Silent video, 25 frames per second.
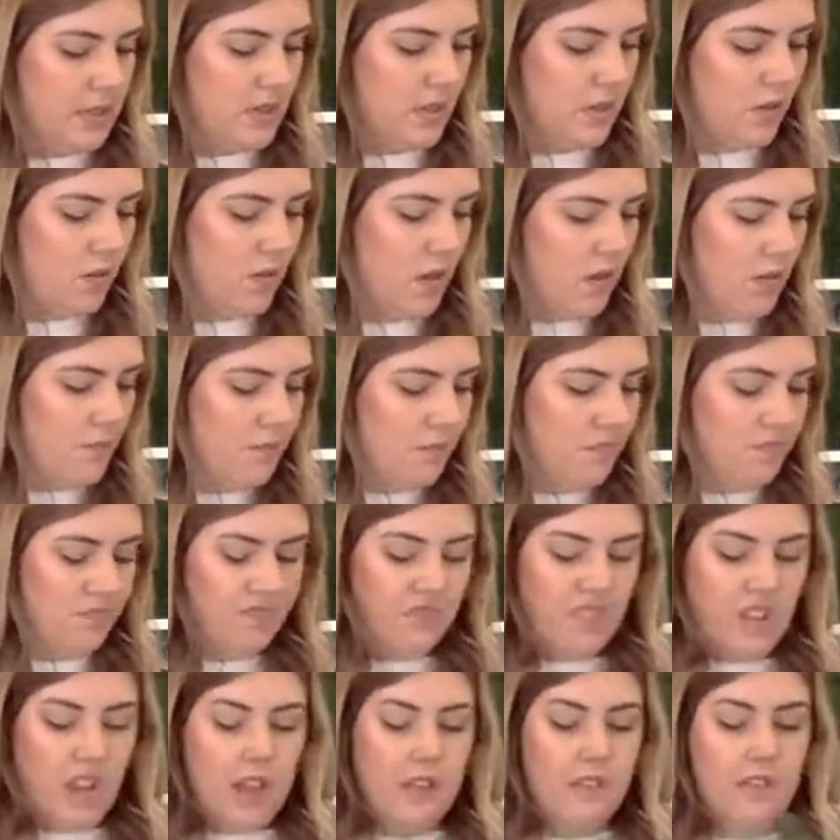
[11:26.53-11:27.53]
So
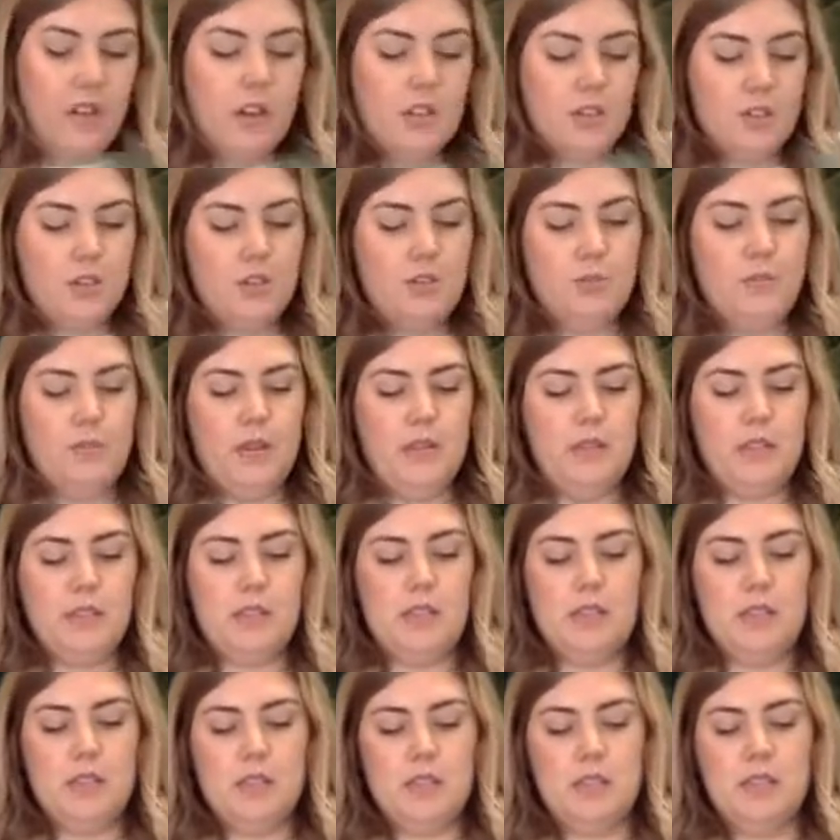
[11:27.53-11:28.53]
I've got 2
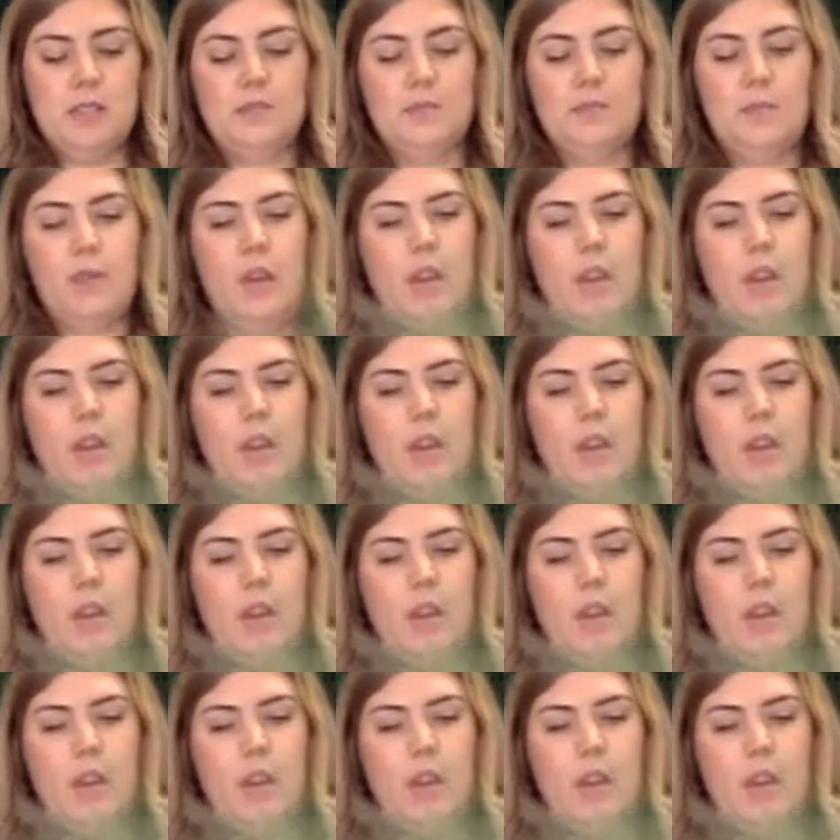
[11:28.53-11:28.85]
pieces,